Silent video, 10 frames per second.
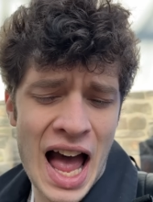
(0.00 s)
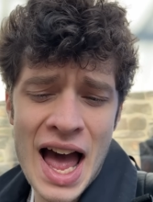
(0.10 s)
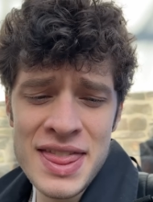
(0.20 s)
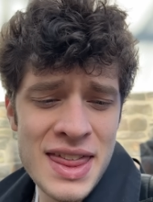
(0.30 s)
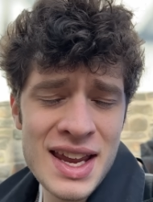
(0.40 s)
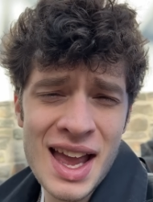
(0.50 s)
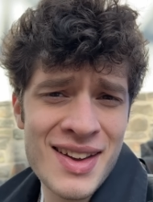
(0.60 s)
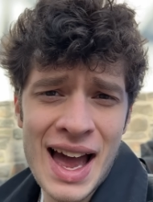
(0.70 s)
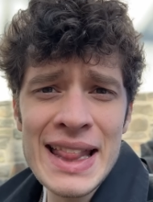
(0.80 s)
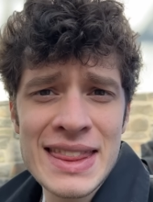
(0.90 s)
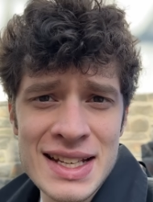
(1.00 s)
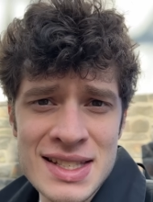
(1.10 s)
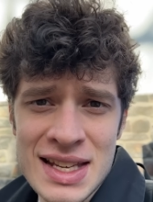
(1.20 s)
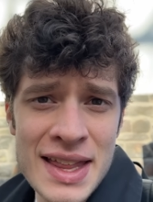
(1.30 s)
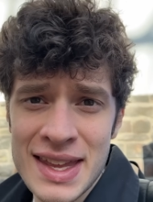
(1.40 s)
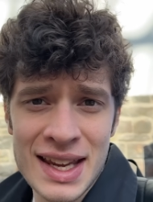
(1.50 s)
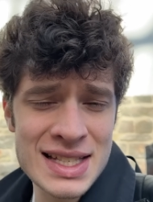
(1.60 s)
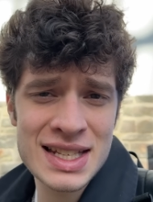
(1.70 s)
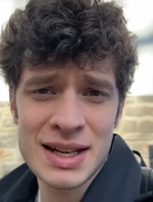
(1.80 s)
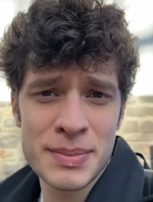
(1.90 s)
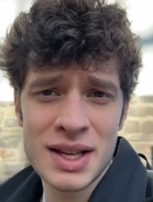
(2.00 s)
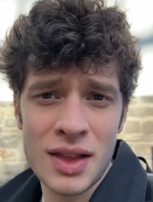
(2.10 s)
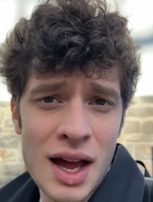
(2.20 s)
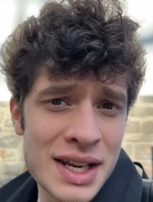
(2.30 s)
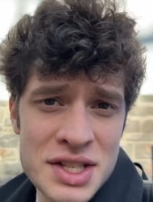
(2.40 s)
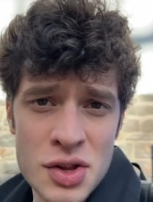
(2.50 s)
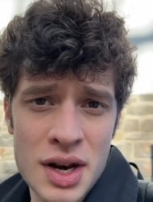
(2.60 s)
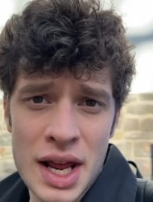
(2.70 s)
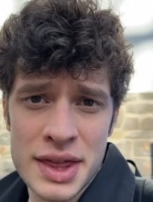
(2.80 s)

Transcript: I think I got this. I think it's gonna be a lot easier than I